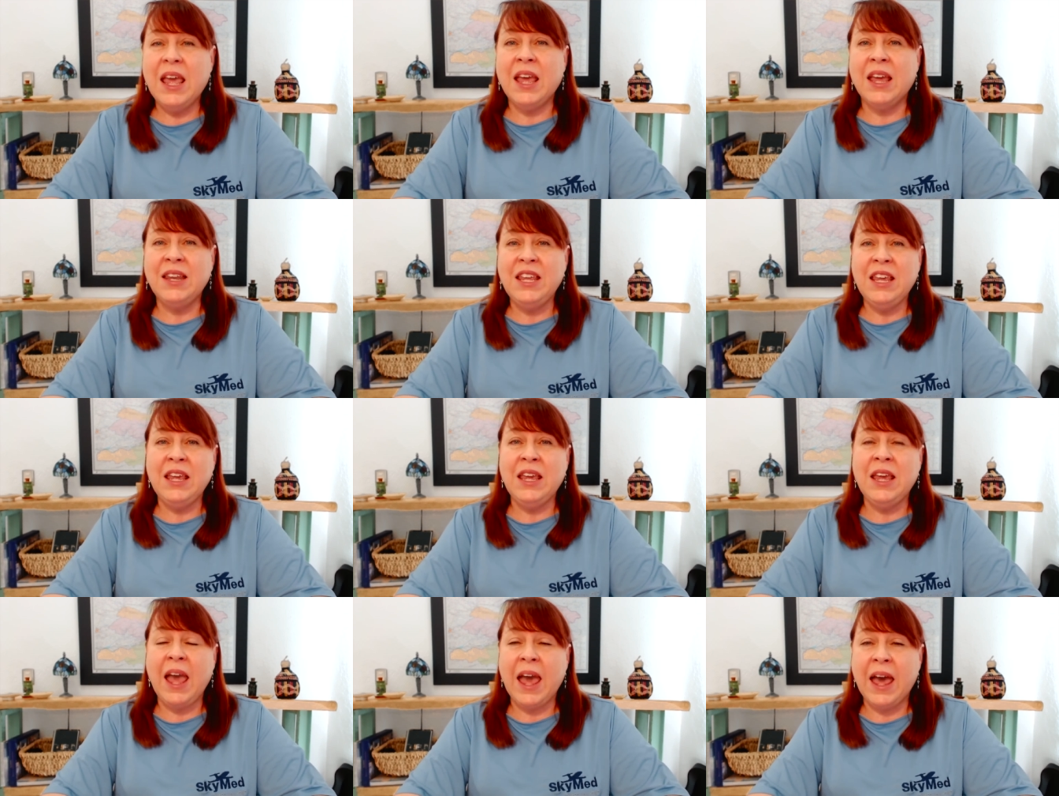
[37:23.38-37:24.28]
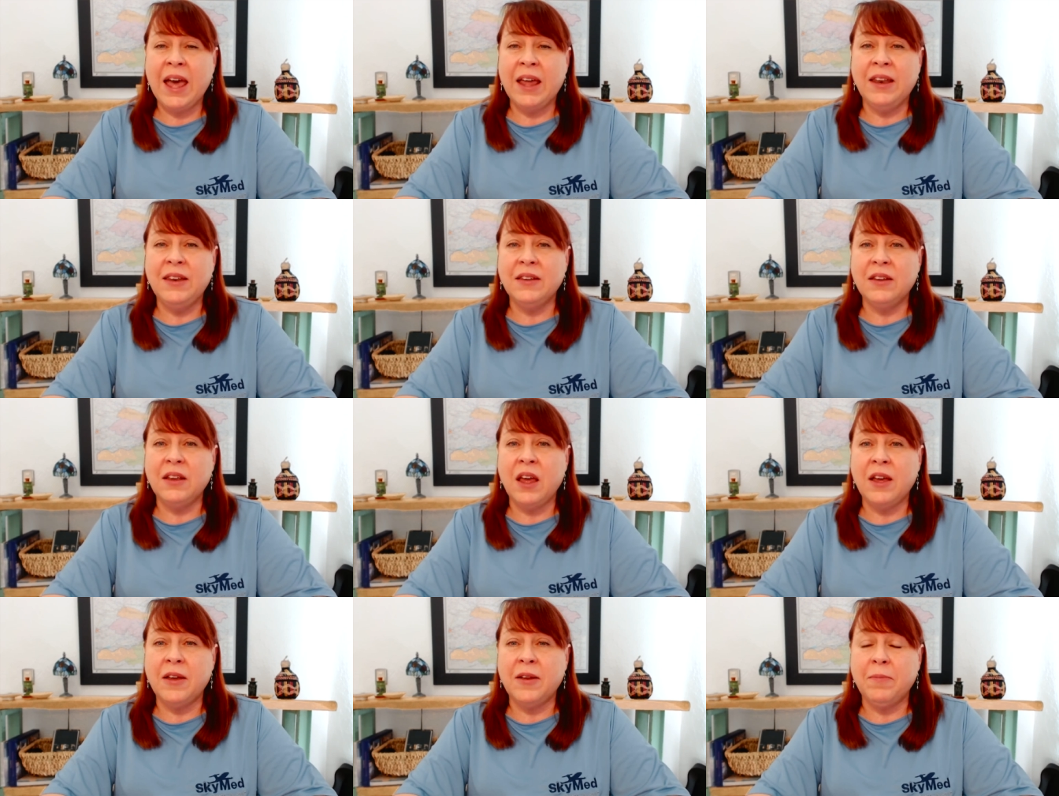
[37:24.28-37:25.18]
And he had
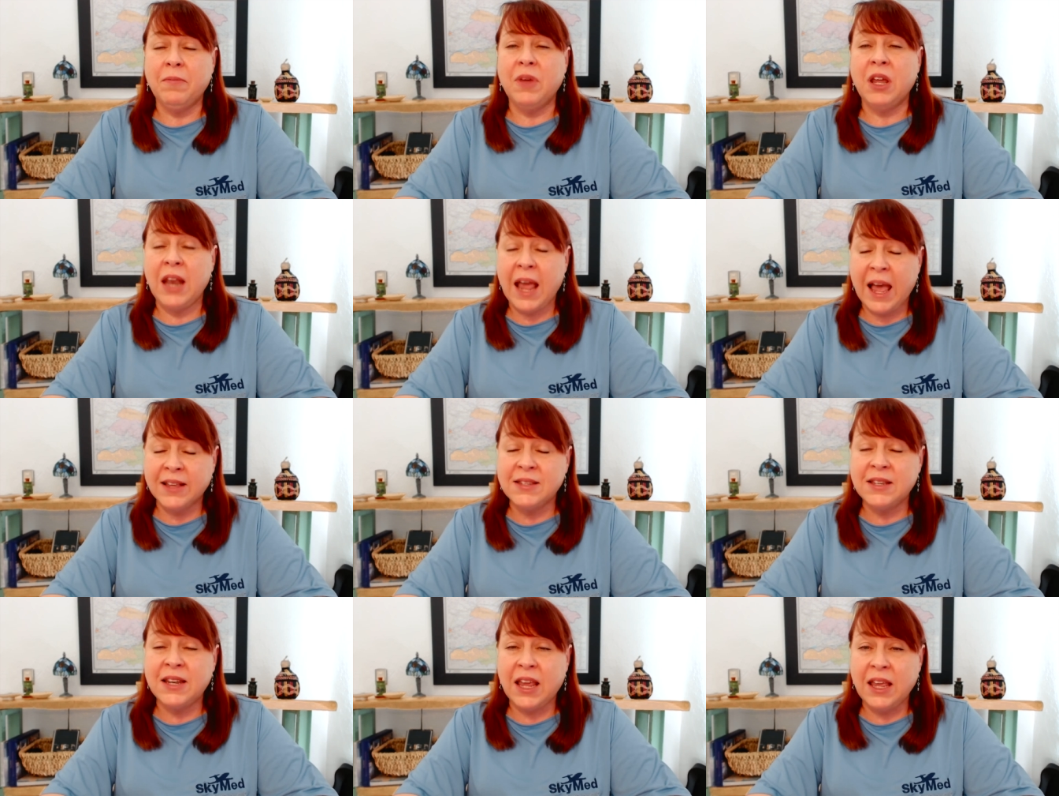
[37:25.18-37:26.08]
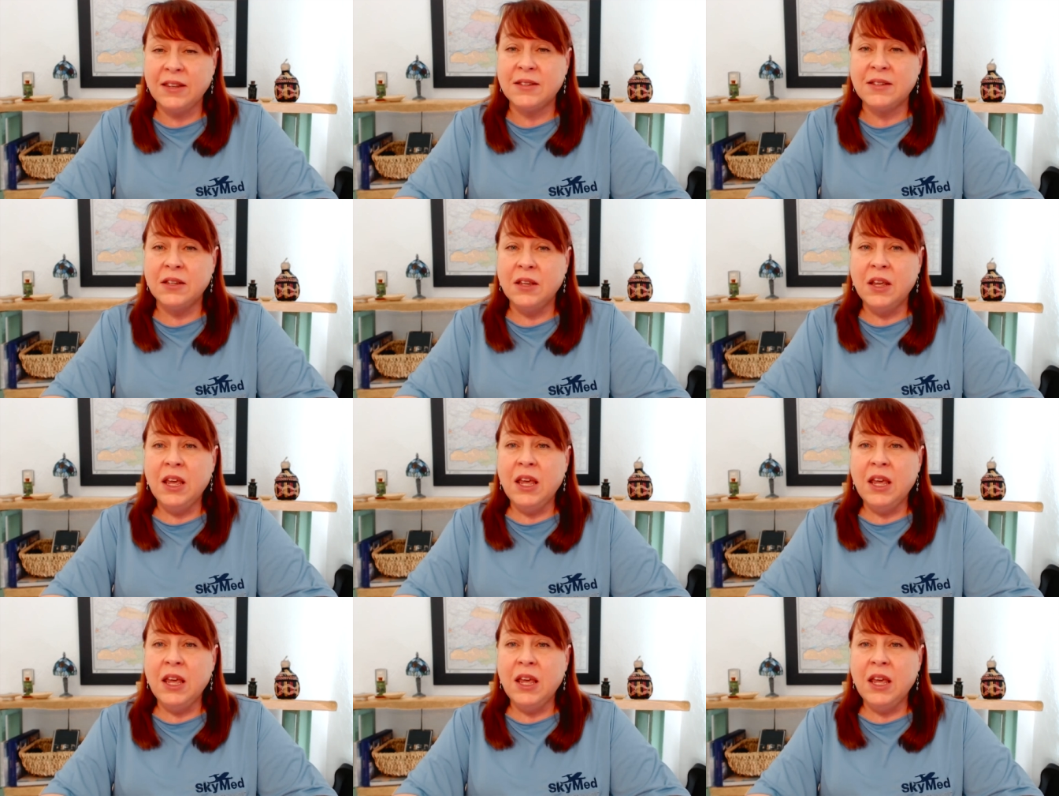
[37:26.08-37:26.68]
um, an accident,